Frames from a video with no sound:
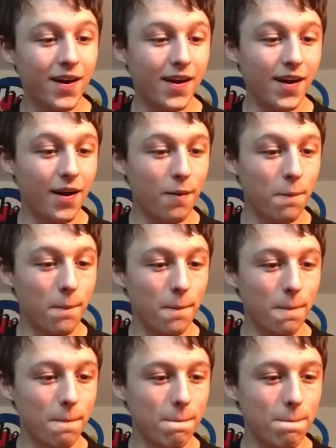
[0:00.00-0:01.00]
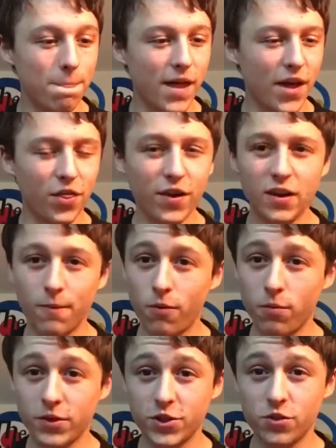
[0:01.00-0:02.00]
I think I'd
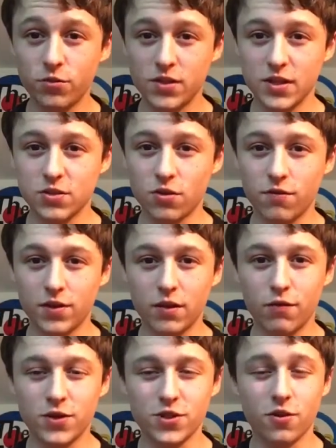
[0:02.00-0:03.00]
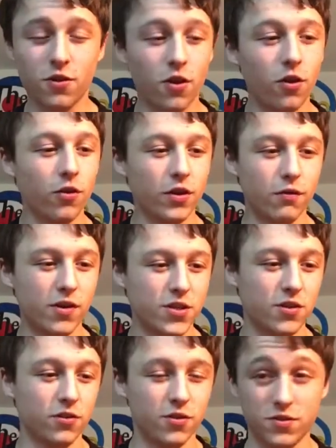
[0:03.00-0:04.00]
probably choose this over the original, although the
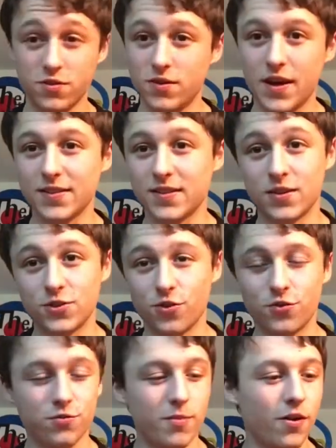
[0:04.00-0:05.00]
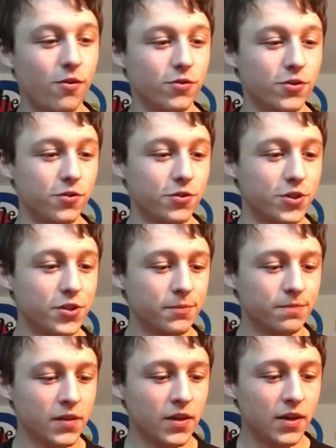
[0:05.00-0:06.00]
original just has that George Romero touch.
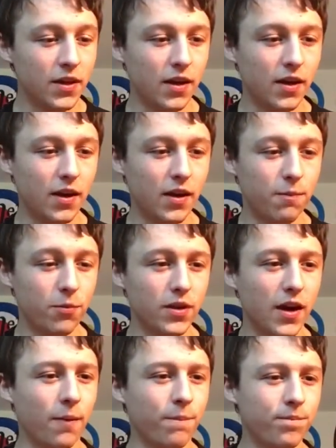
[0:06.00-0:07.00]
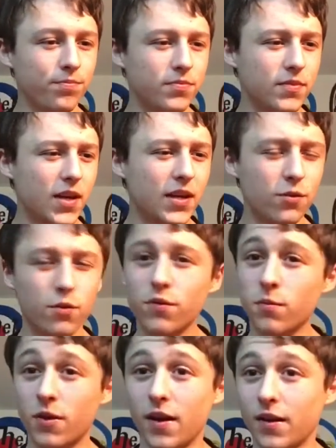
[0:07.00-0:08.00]
But yeah, neither of
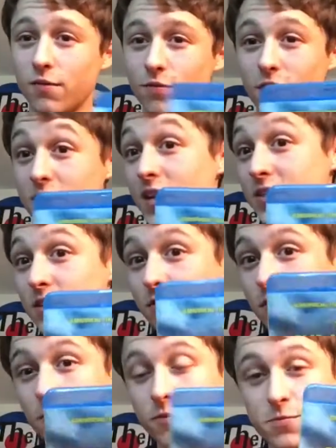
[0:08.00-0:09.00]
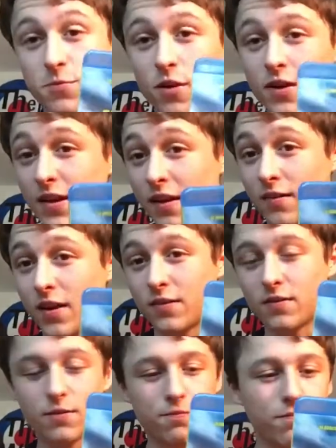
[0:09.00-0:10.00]
them are like fantastic films, but yeah, I
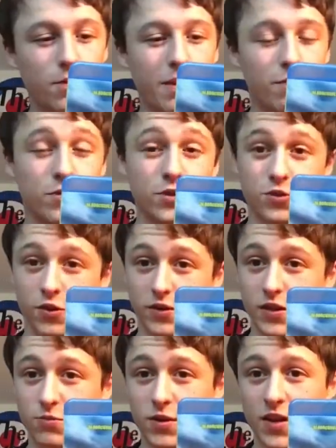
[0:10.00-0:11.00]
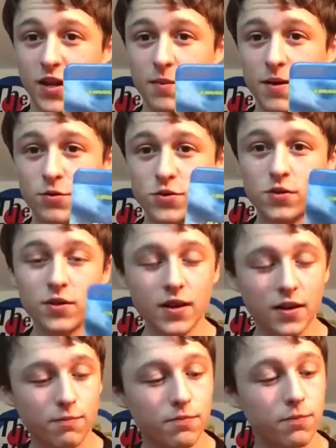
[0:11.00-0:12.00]
remember enjoying this when it came out, so yeah,
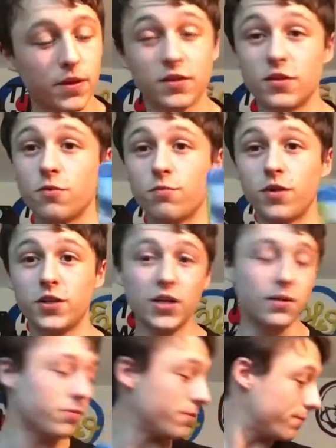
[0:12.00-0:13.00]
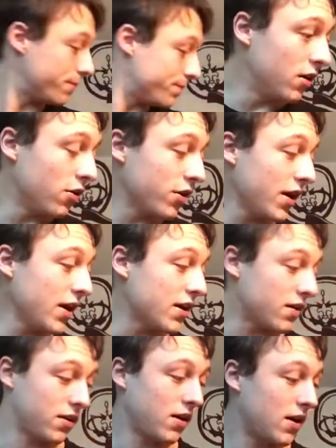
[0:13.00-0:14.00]
I picked it up pretty cheap.
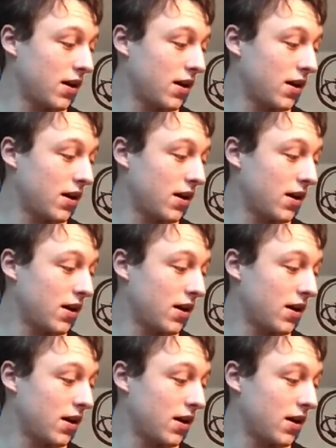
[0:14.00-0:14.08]
Okay,